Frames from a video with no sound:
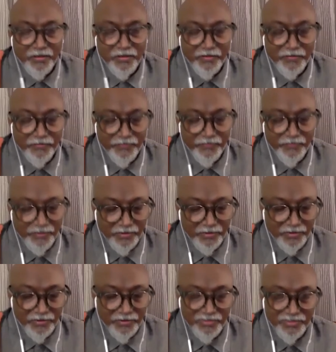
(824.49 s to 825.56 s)
of
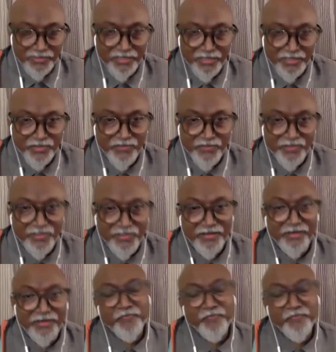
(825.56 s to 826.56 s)
uh, Times of India.